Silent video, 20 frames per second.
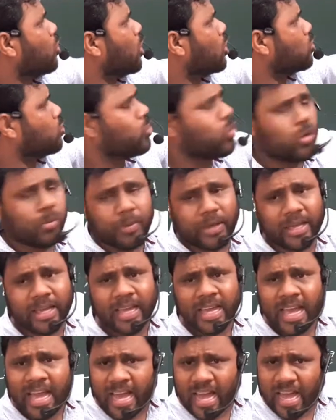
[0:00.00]
naught would be
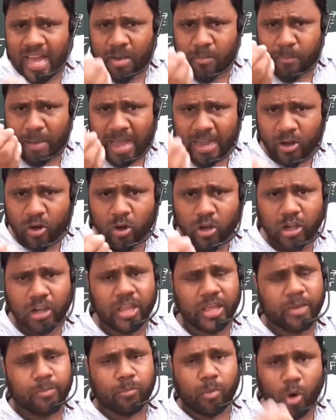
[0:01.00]

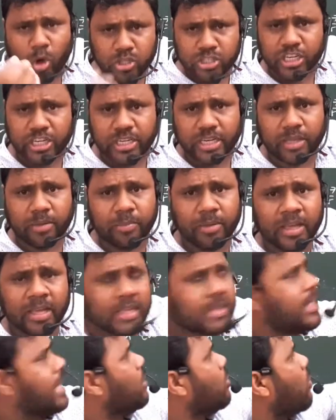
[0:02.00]
minorly positive,
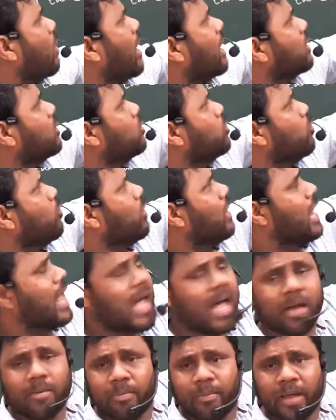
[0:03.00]
then what you will
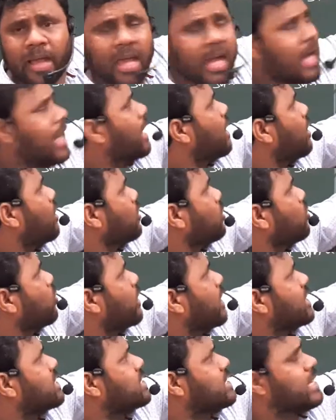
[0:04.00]
have, you
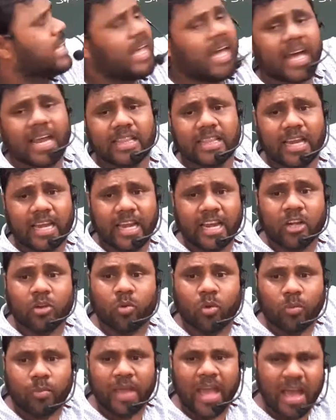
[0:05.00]
can see here that it
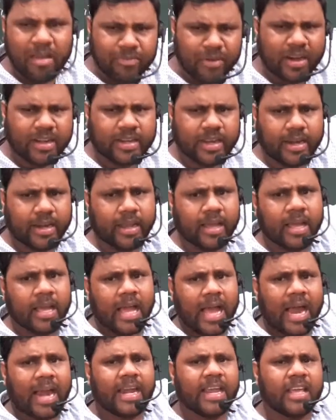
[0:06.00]
will be affected,
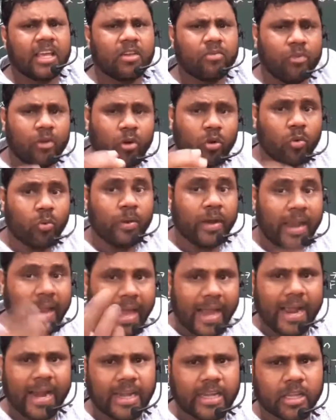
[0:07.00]
and if it will be
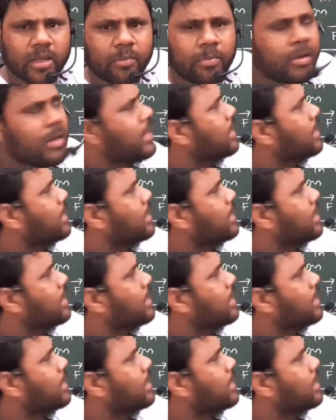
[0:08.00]
negative,